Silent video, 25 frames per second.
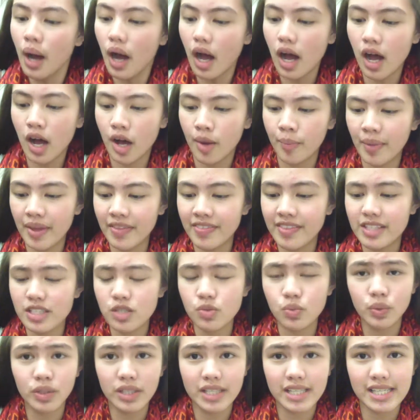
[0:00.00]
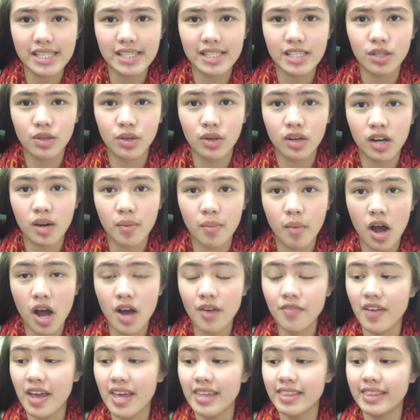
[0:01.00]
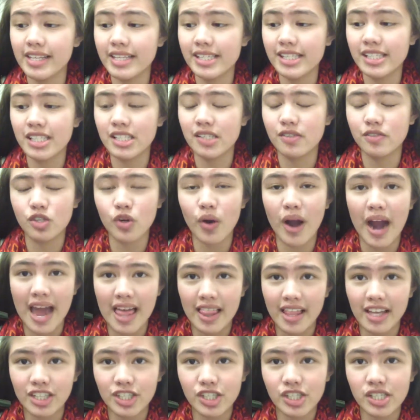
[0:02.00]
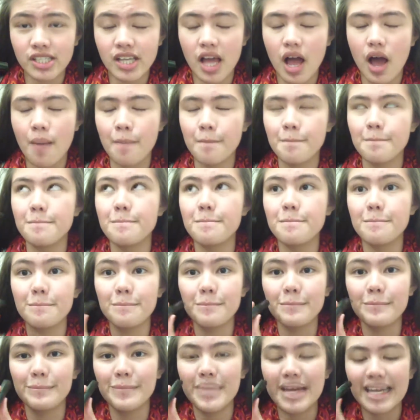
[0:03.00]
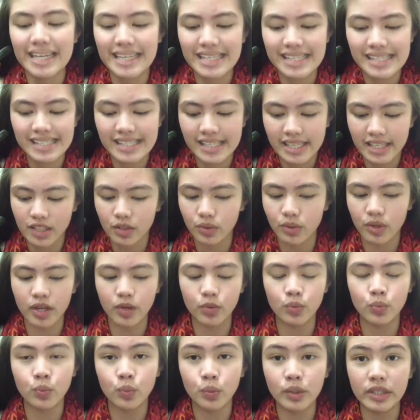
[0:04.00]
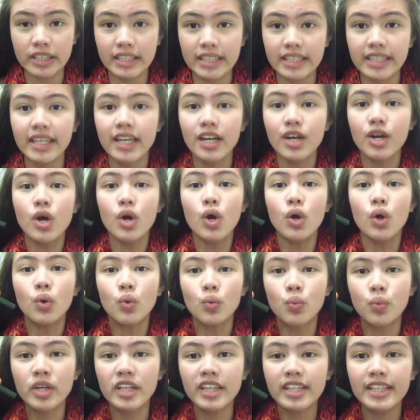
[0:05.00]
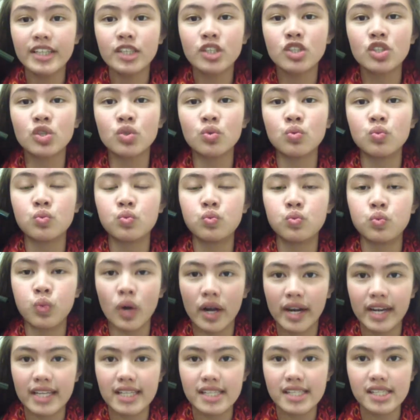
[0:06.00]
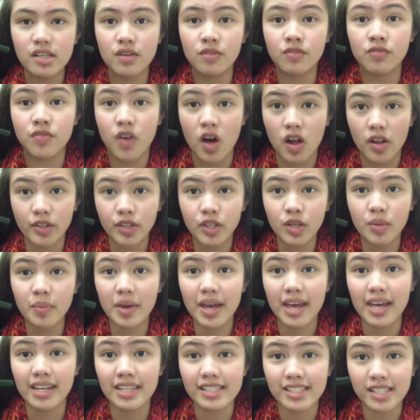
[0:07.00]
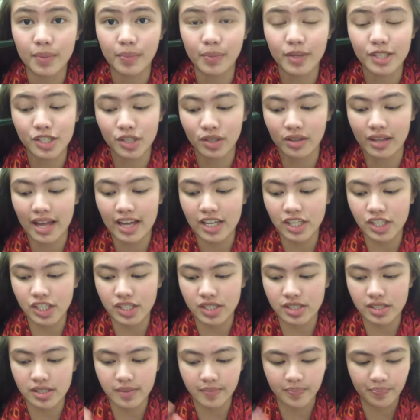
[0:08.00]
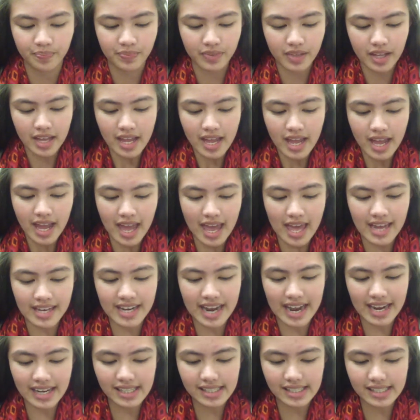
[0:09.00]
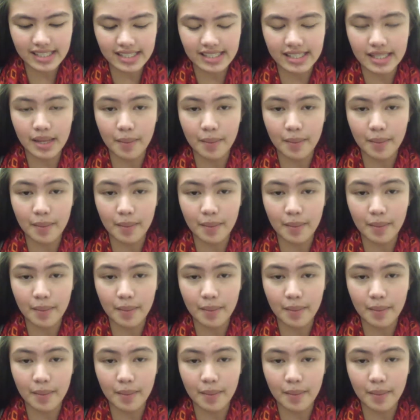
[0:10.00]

um, and this is really easy to come off and this gives your eyelashes amazing like really really great volume and it separates your lashes and next is the